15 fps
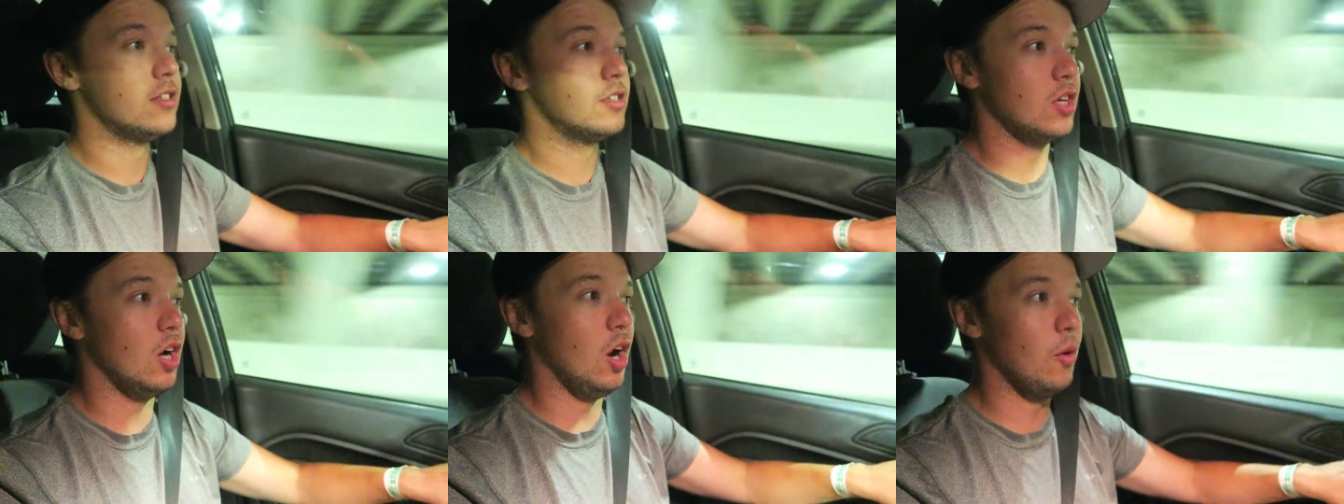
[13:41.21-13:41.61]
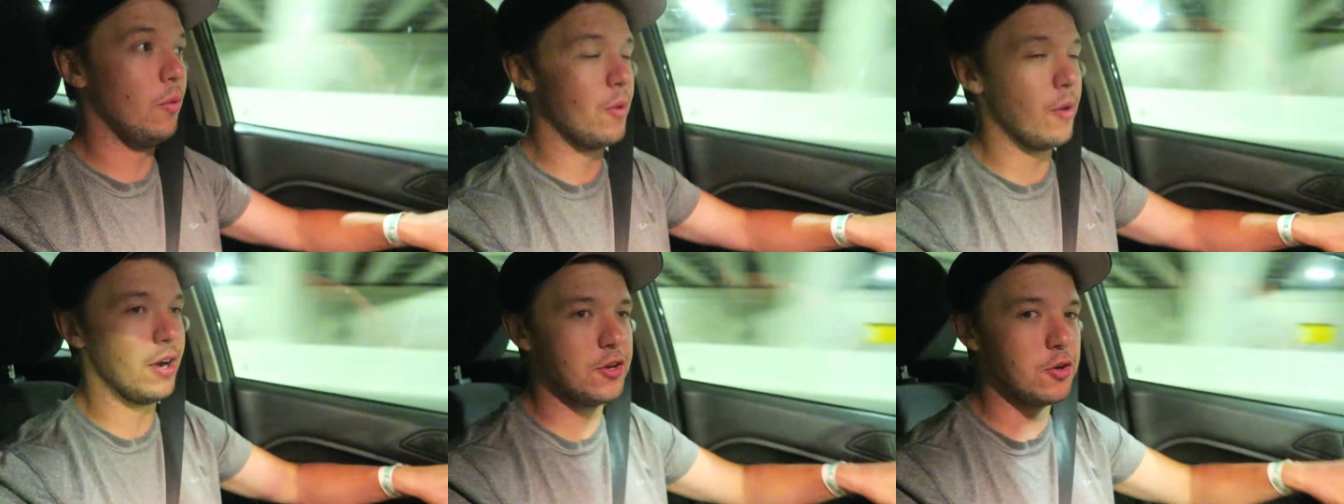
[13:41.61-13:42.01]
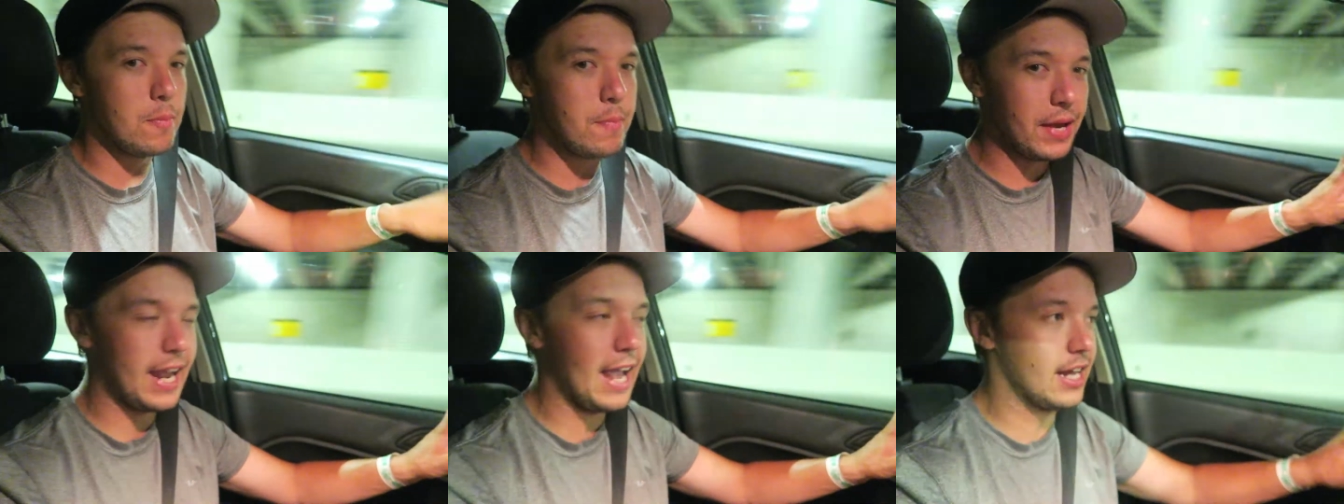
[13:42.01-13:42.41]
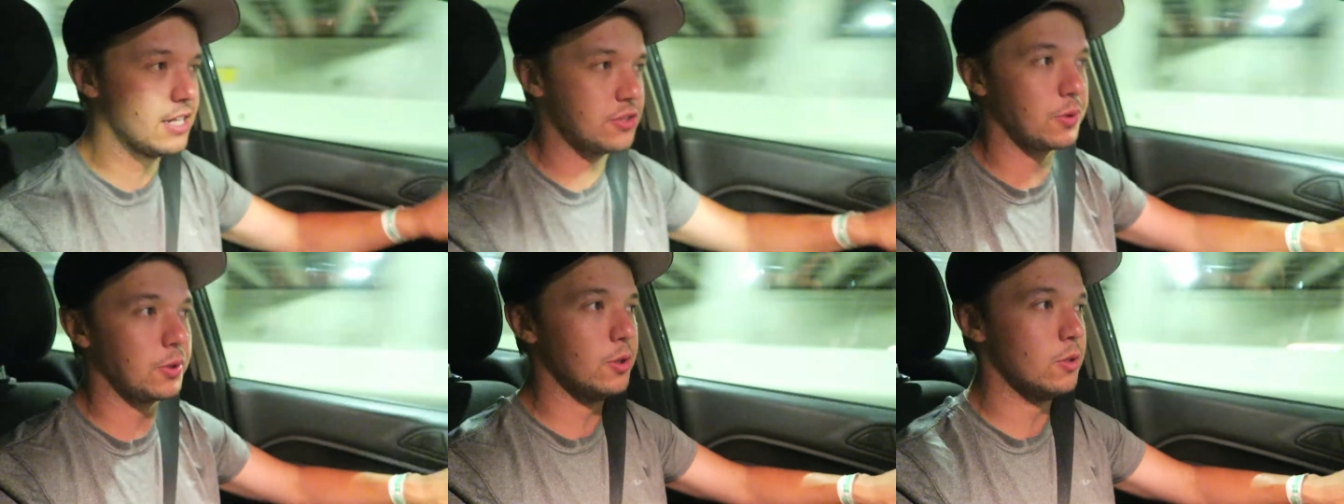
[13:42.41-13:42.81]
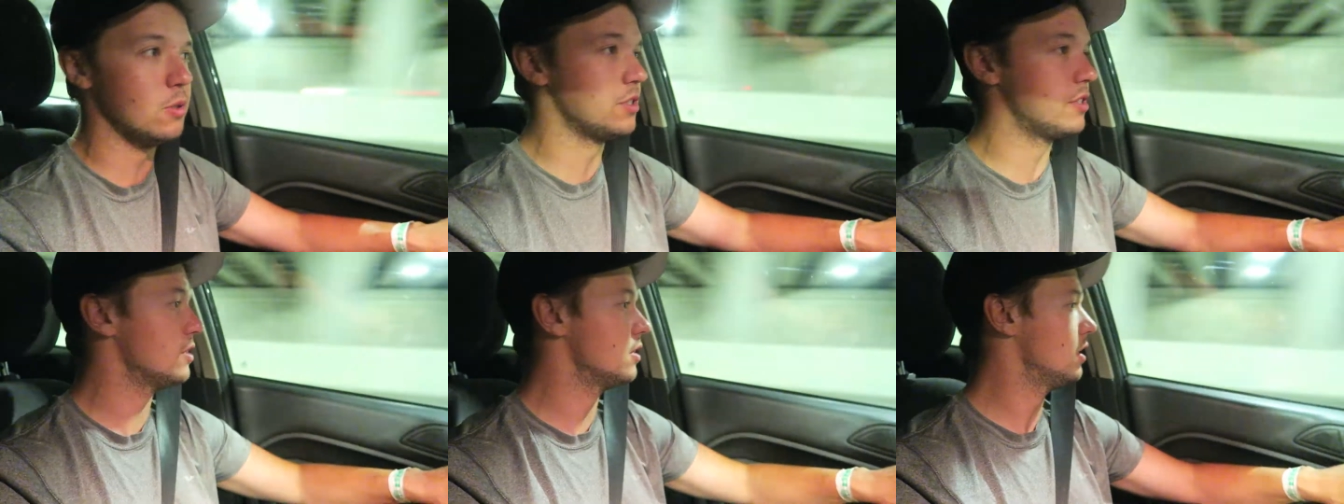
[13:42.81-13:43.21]
So we want to do a big ass
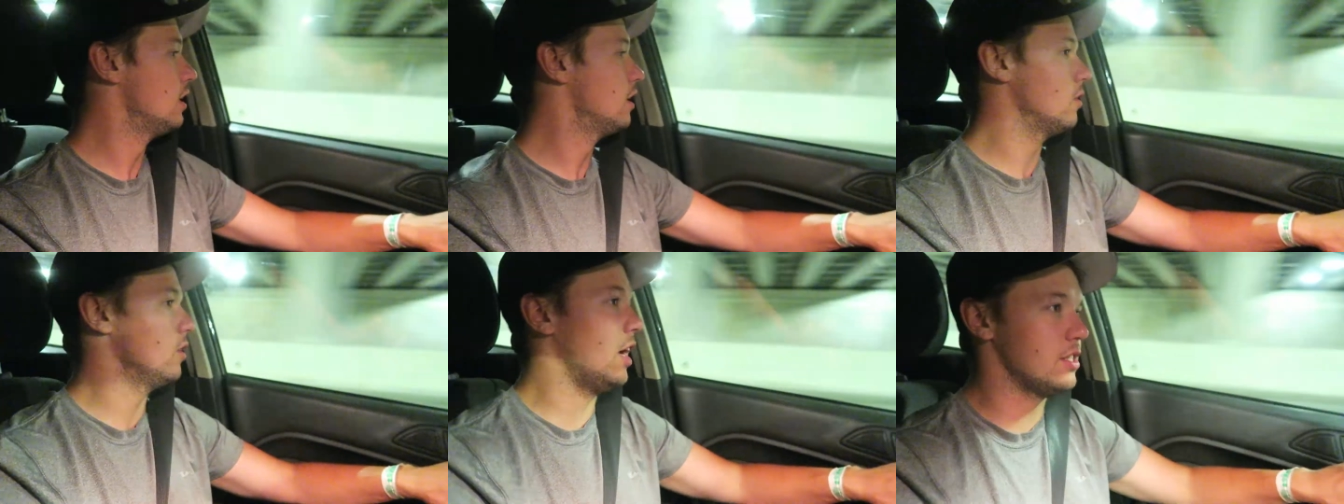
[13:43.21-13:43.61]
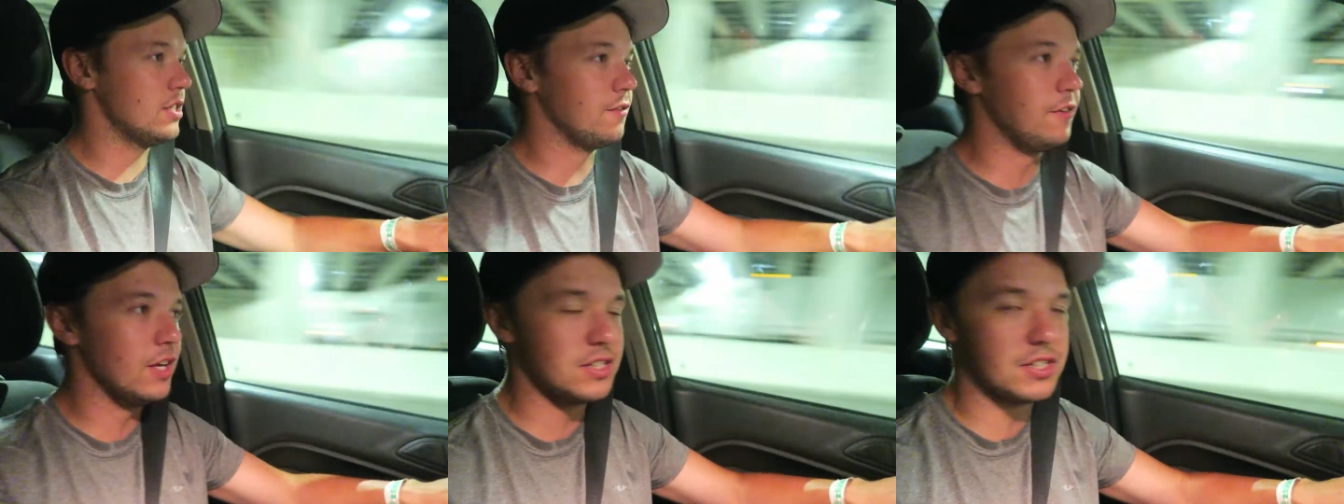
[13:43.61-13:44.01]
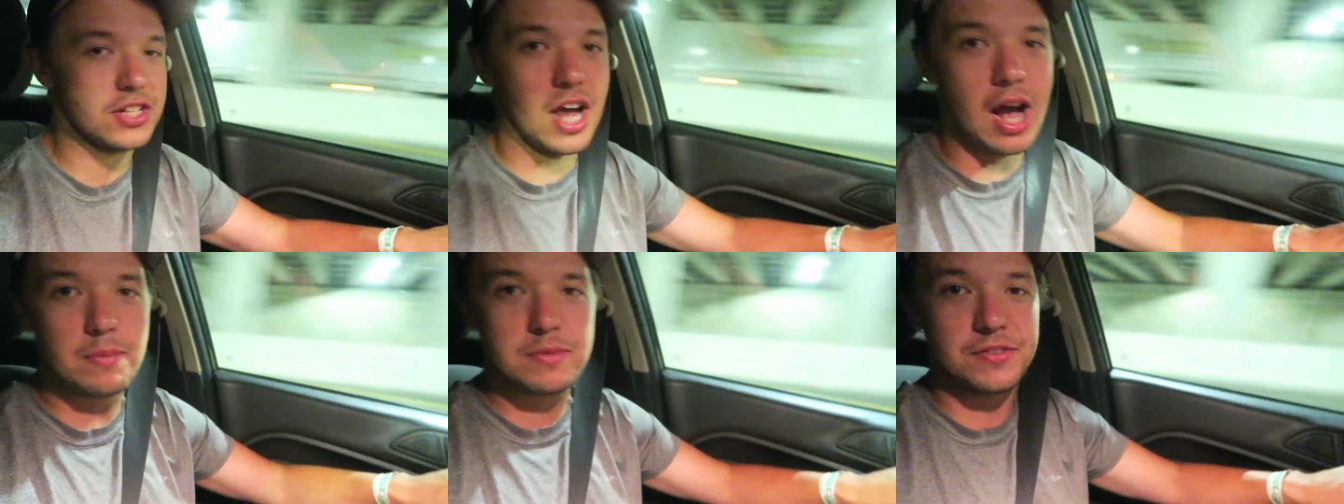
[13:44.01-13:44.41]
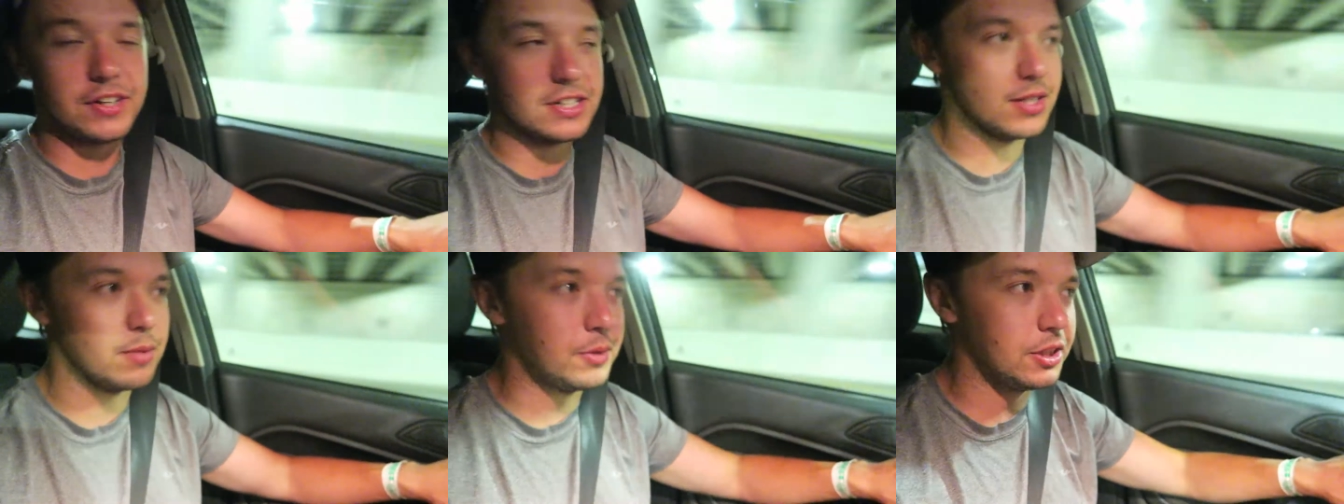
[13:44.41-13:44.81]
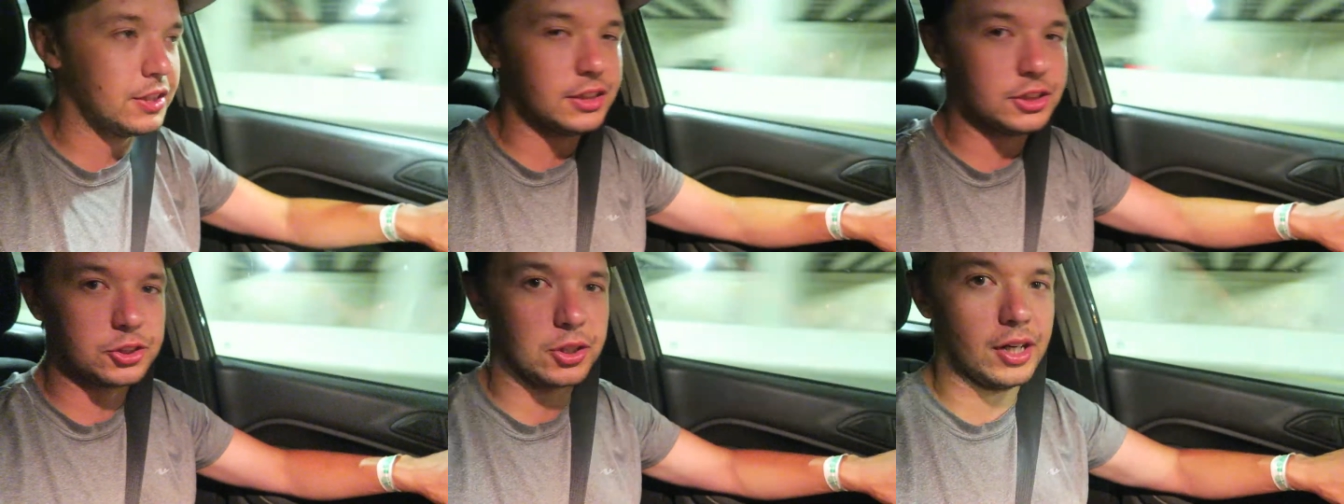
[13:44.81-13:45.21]
cruise. Lots of fun stops. Very similar to
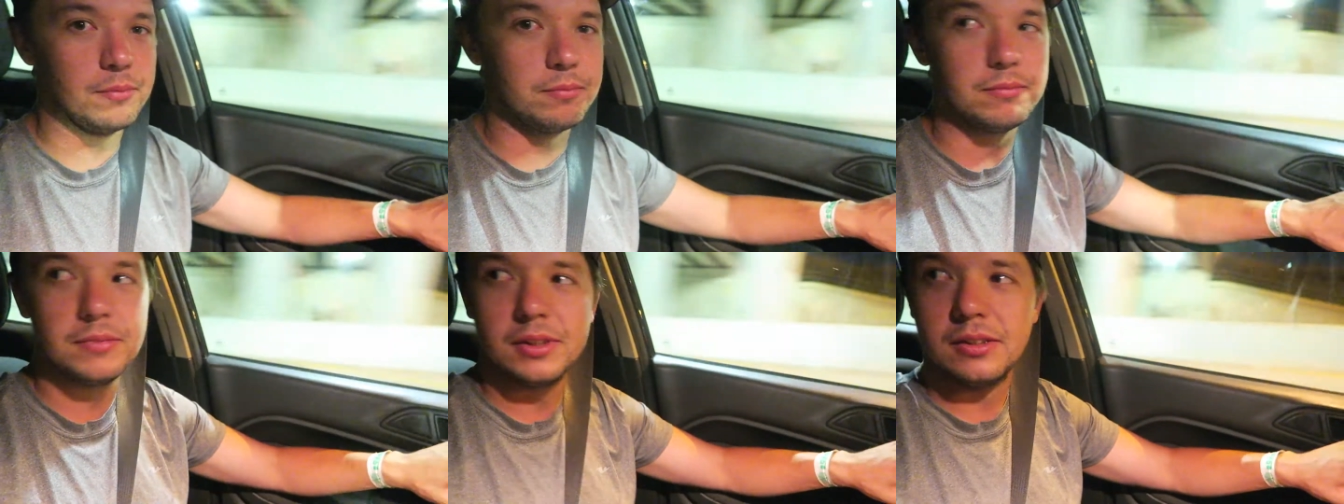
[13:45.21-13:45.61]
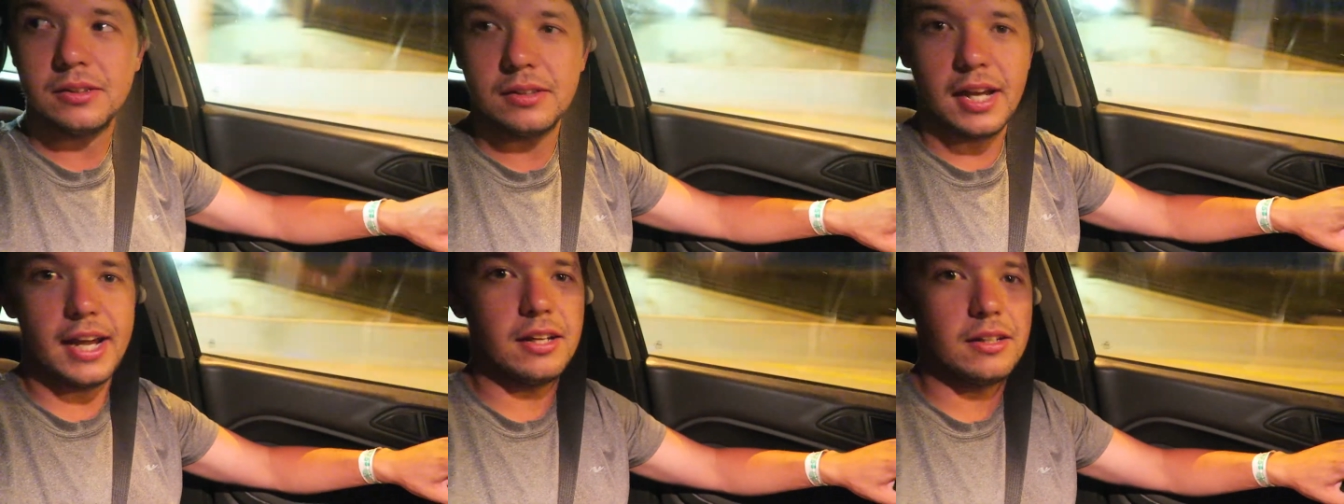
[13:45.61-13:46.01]
this trip. Hey,